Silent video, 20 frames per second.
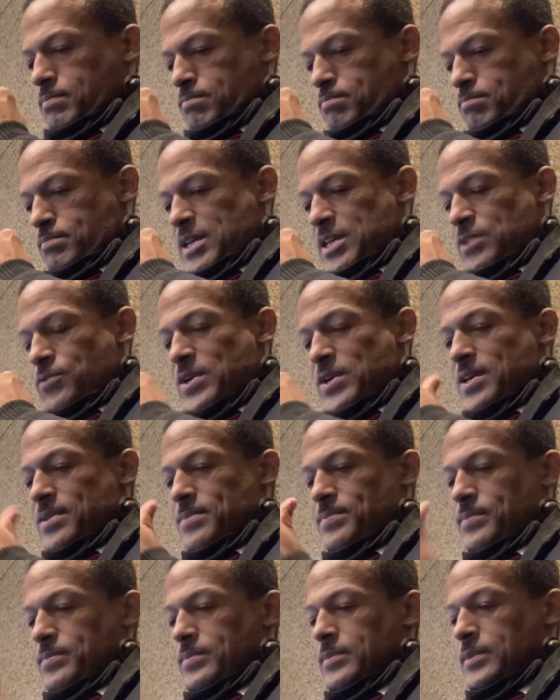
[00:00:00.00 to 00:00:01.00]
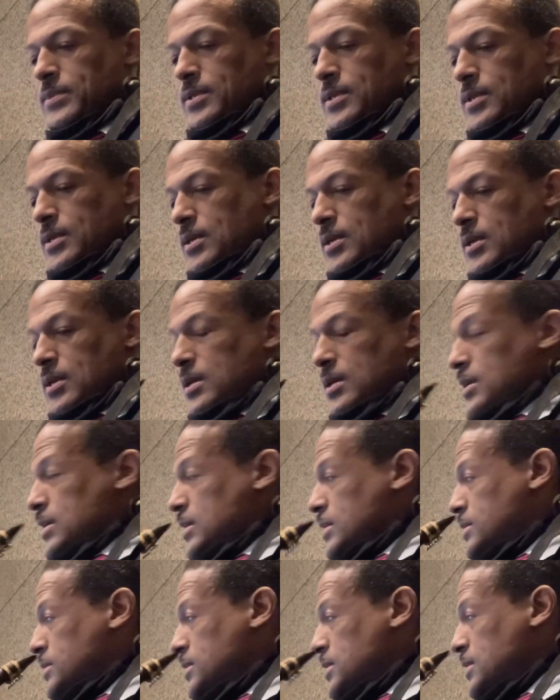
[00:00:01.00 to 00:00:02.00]
By the way,
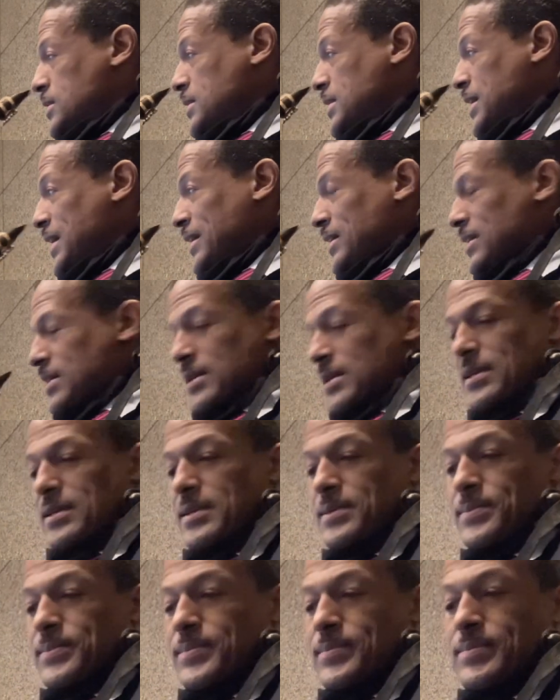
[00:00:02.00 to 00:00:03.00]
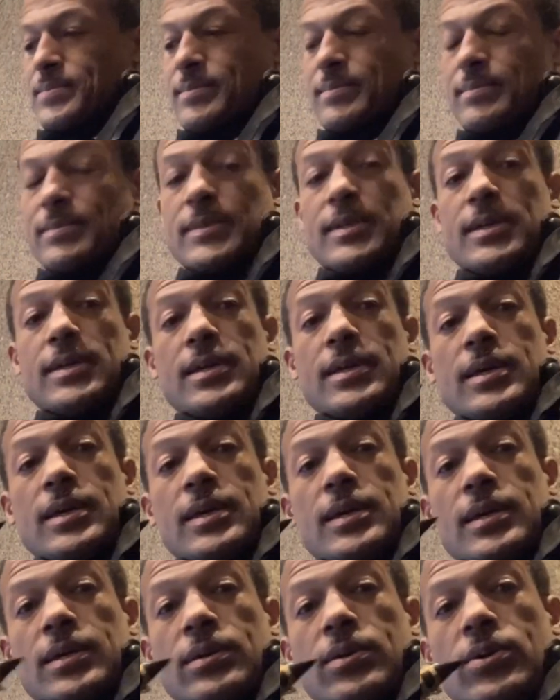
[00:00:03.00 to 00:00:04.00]
the neck
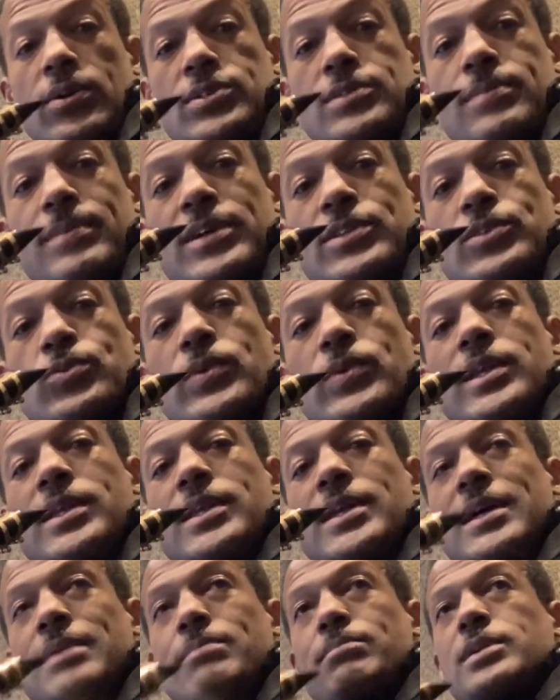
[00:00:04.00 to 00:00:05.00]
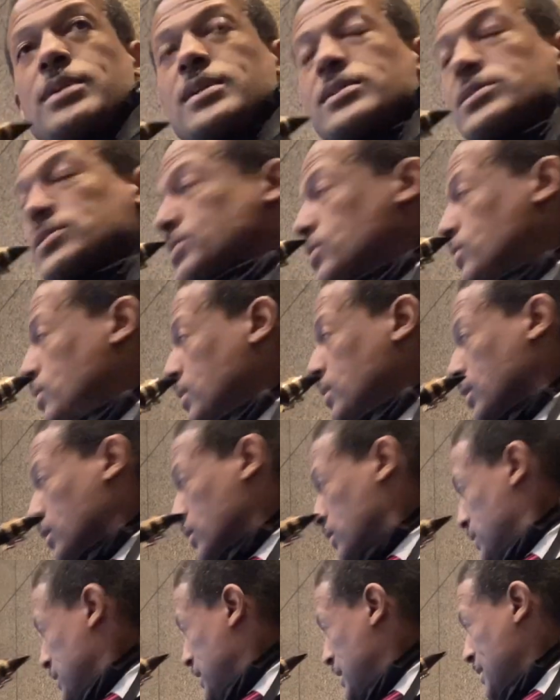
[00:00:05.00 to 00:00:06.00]
costs about 29 bucks
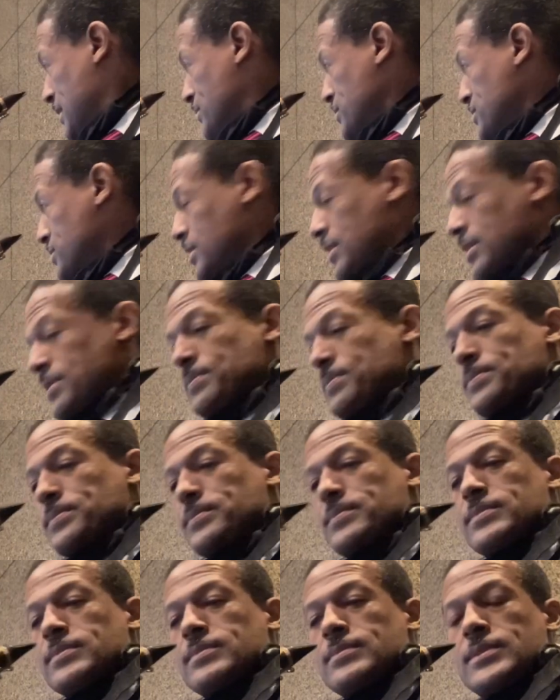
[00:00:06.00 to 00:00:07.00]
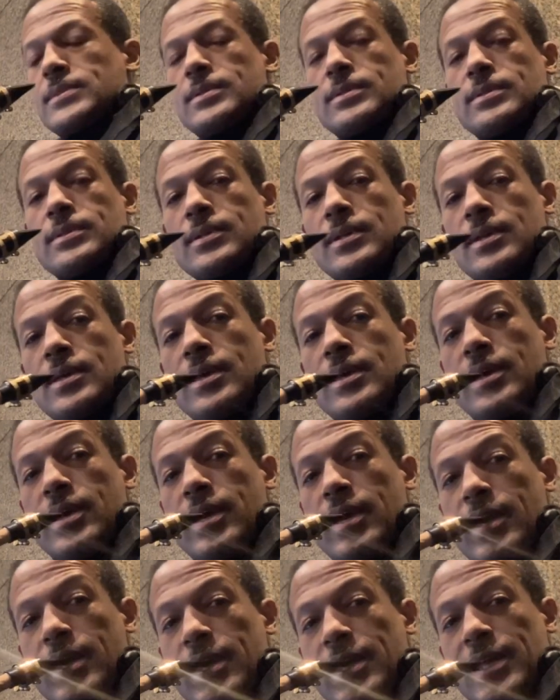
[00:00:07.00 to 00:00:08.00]
on Amazon,
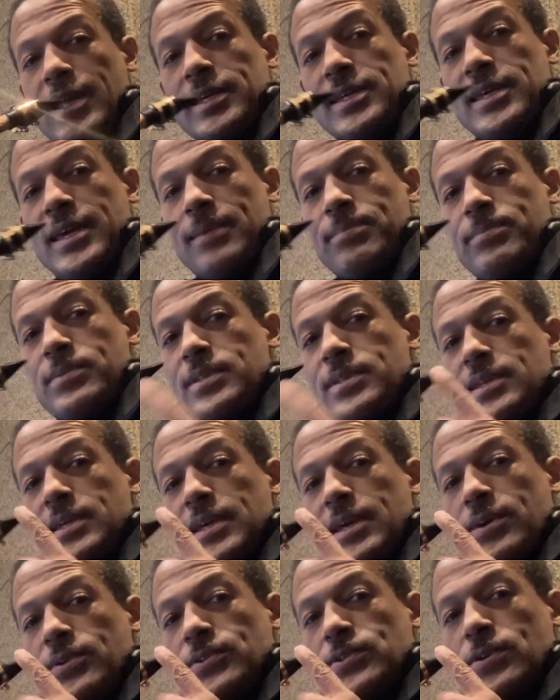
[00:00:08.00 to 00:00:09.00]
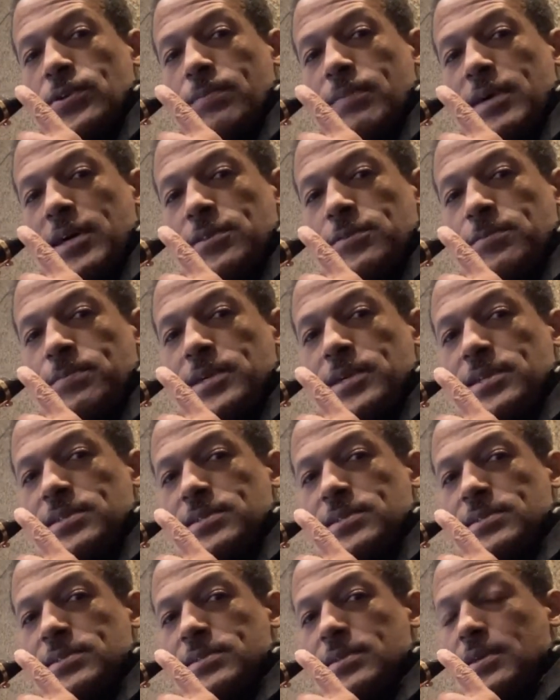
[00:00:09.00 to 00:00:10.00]
and I kept the alto
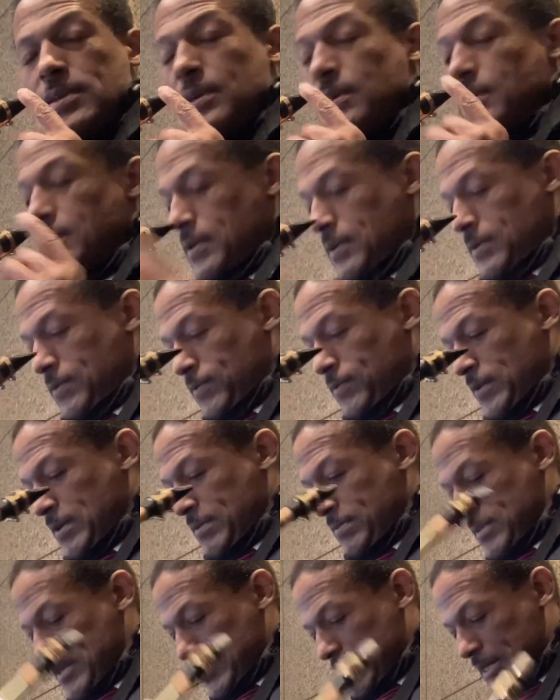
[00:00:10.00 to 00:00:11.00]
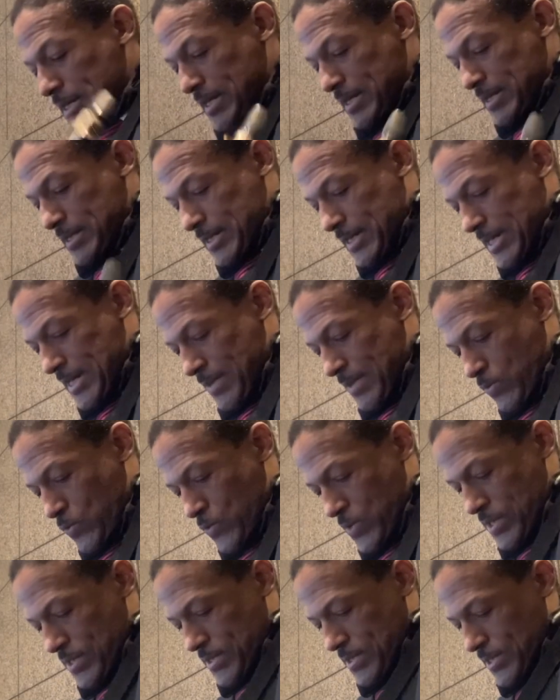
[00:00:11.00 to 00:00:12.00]
mouthpiece from the kit that came
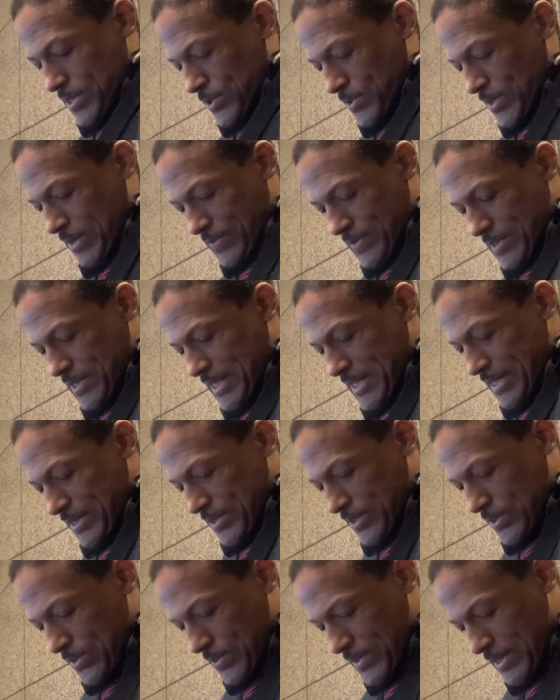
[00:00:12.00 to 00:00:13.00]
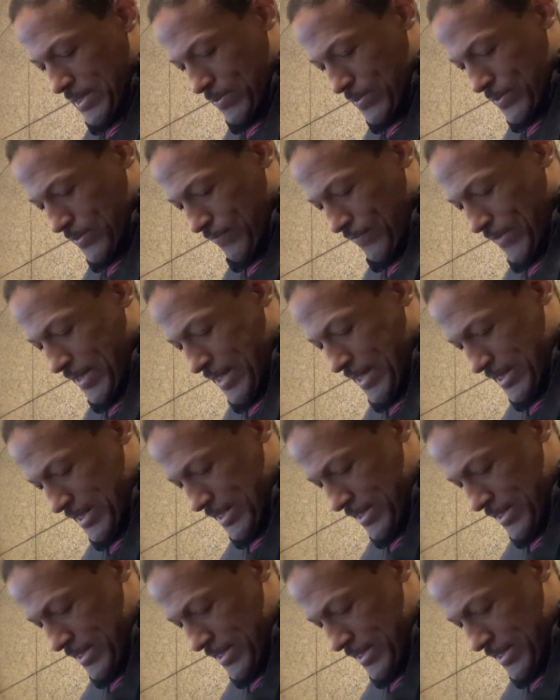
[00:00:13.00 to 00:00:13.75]
with Travel Sax, so that was fine.